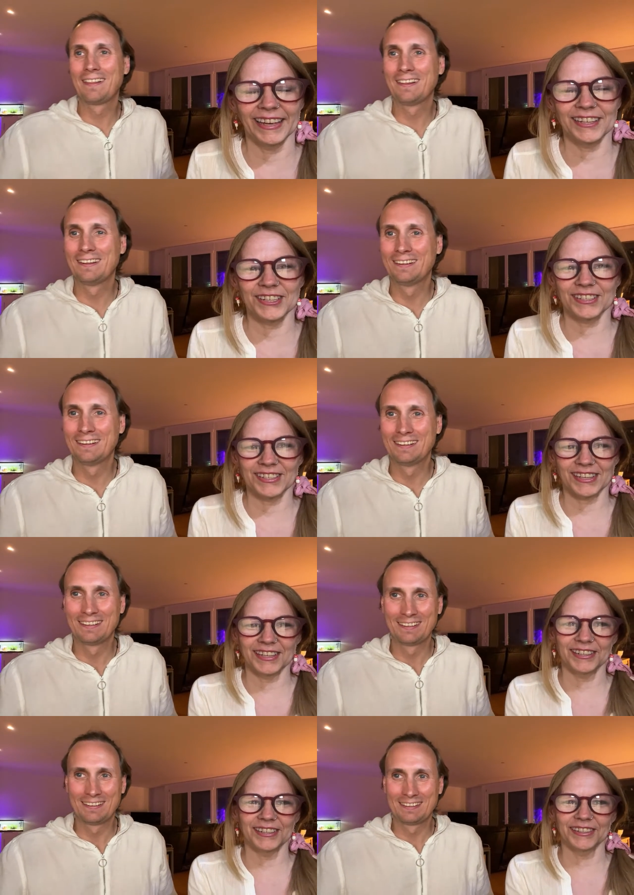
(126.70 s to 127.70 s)
Speaker 1: Angela's
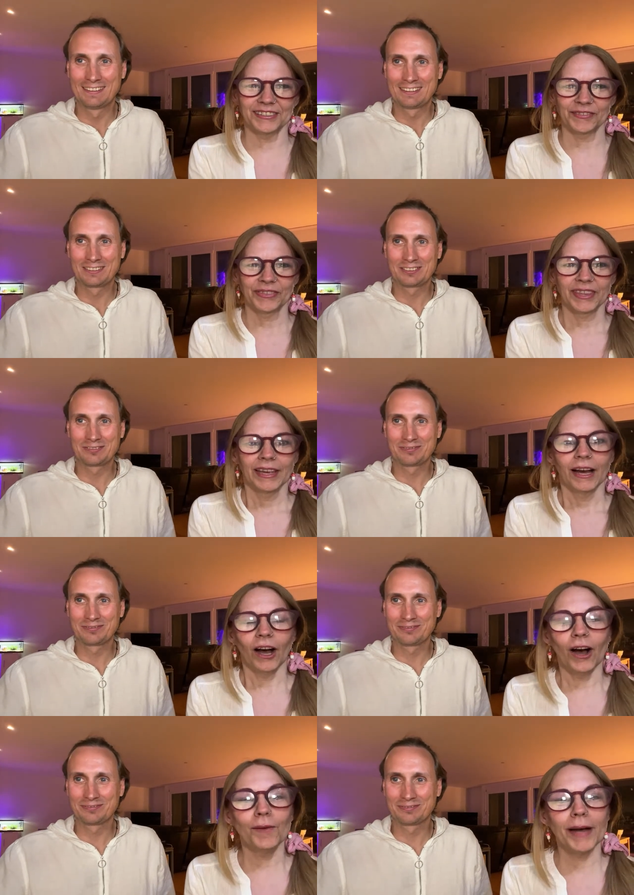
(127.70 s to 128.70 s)
here.
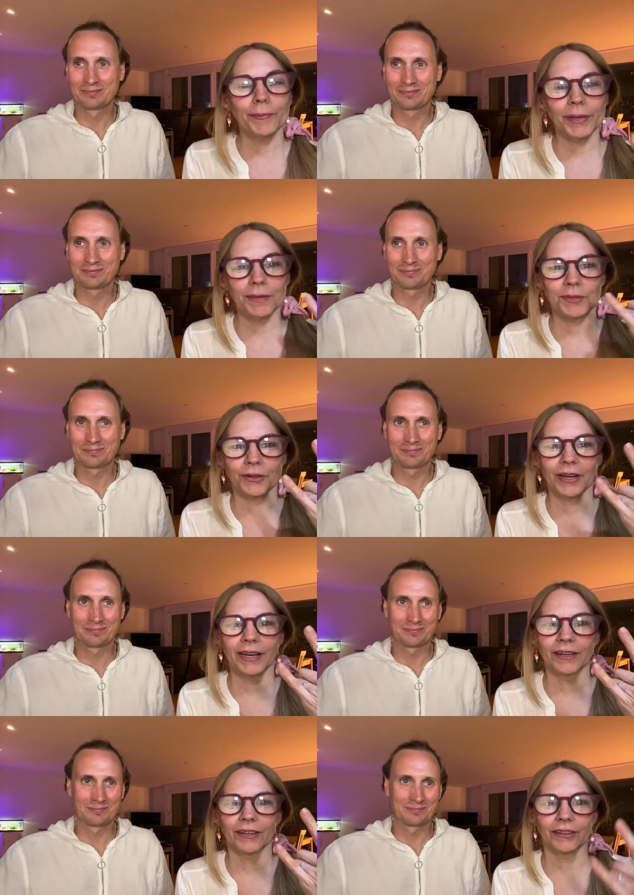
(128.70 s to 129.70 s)
All my peeps are
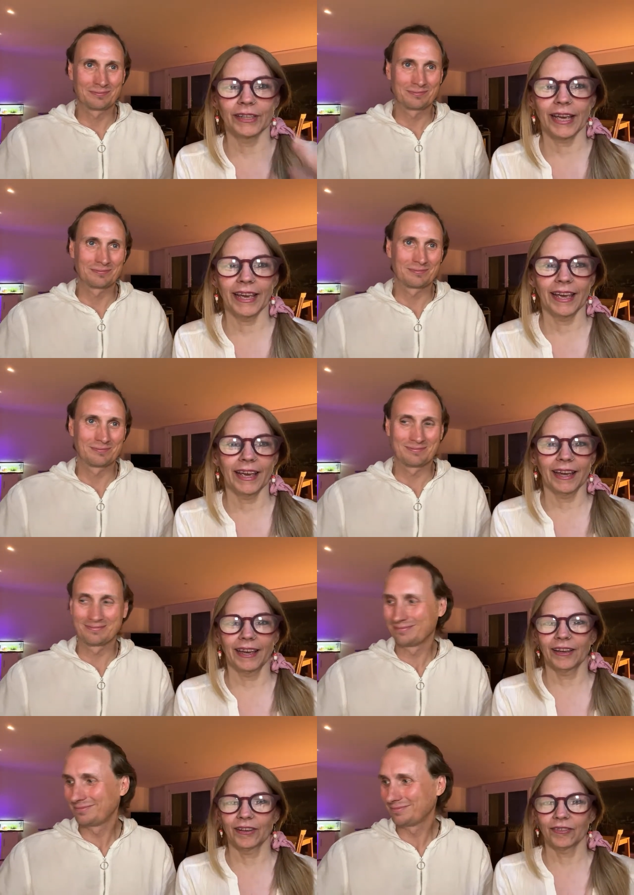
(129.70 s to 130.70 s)
here.
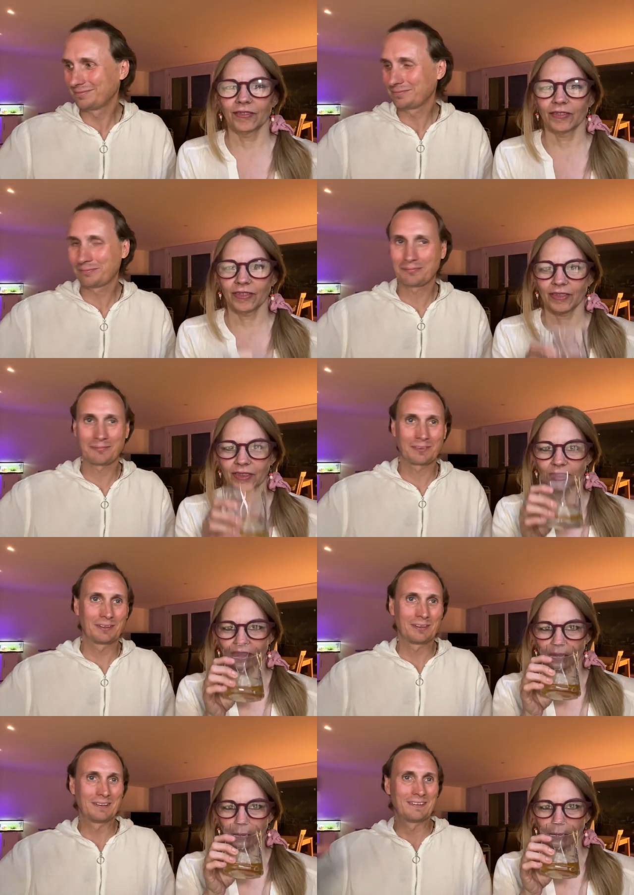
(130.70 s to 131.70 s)
Yay.
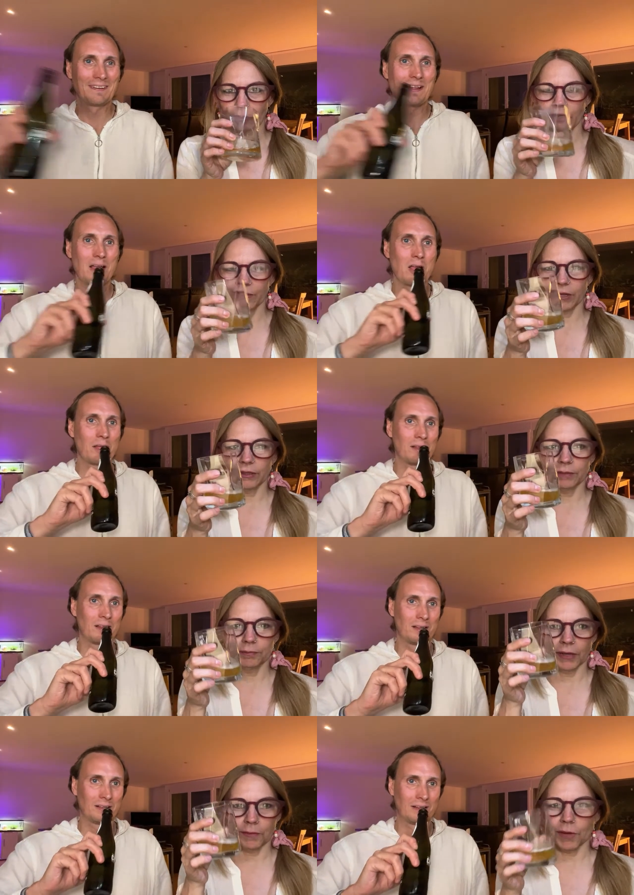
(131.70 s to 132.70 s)
We'll give it a,
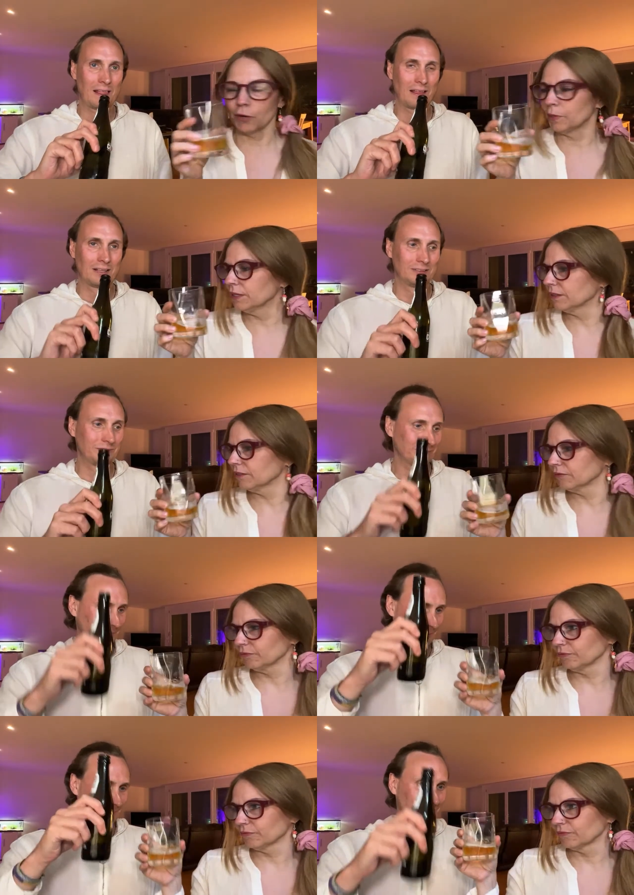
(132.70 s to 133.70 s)
a moment.
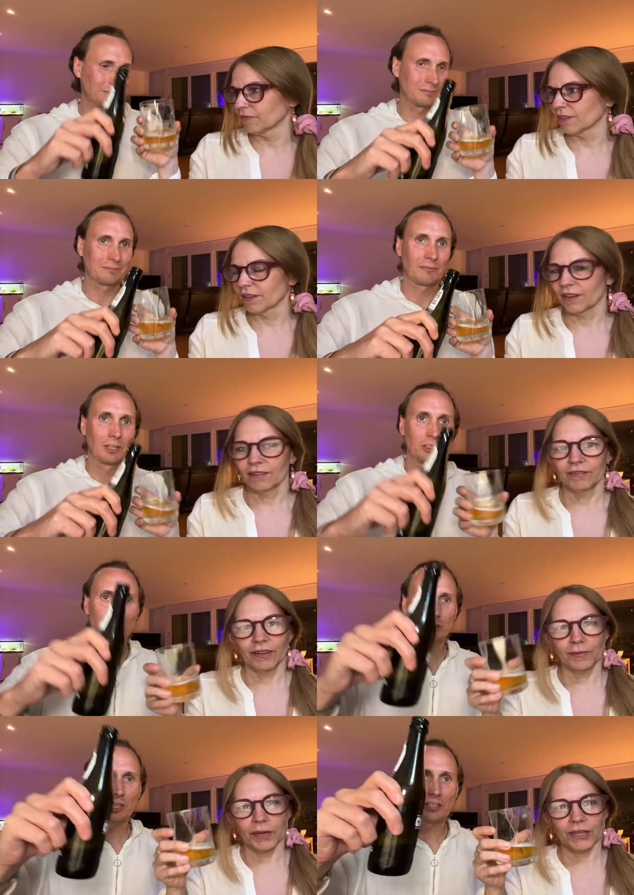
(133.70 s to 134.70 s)

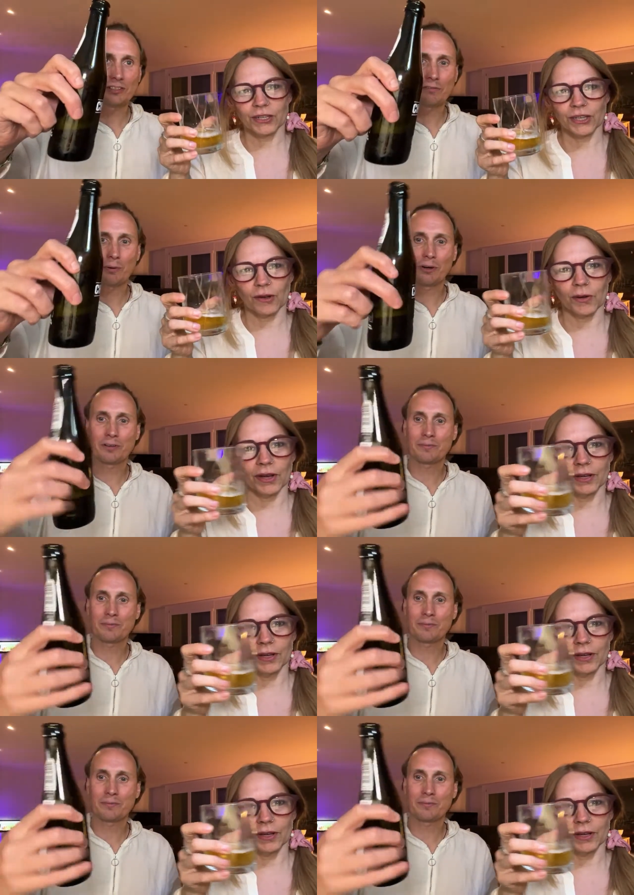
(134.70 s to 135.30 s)
Everybody Cheers, everyone.